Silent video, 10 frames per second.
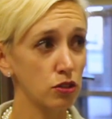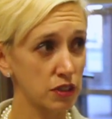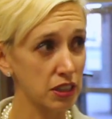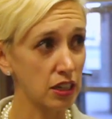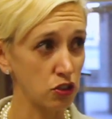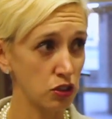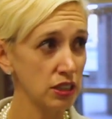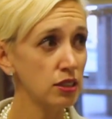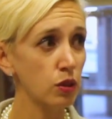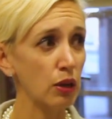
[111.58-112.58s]
over the country.
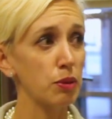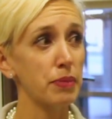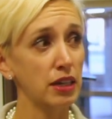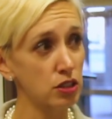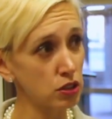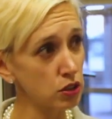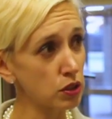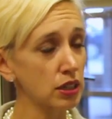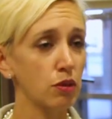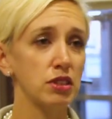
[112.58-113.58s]
So I went back to New
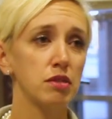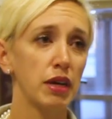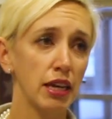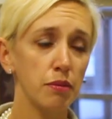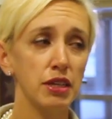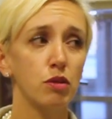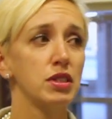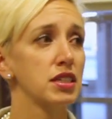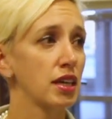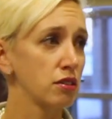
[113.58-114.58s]
York, I went to Miami, I went
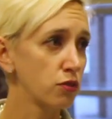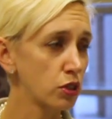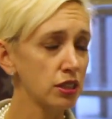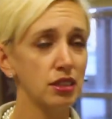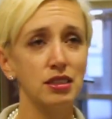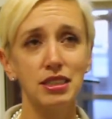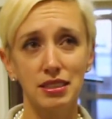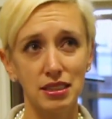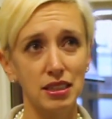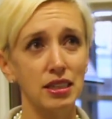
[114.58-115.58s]
to California and
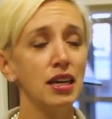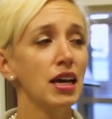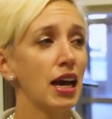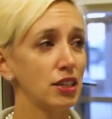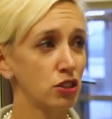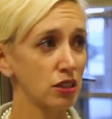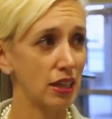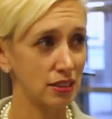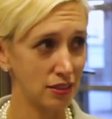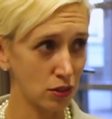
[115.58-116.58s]
DC. I took
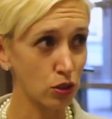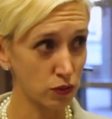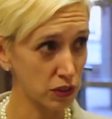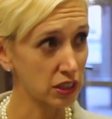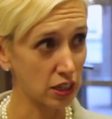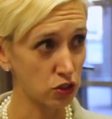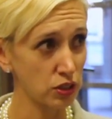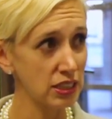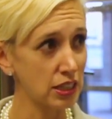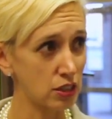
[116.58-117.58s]
classes all over the country
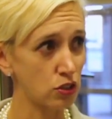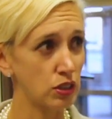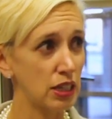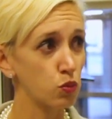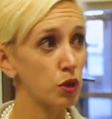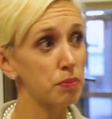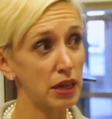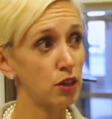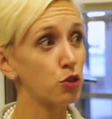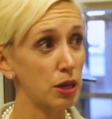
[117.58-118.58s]
to understand what
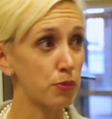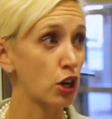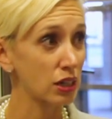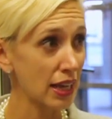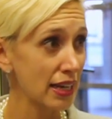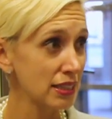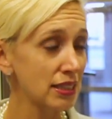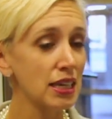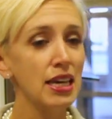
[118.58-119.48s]
made a great bar class.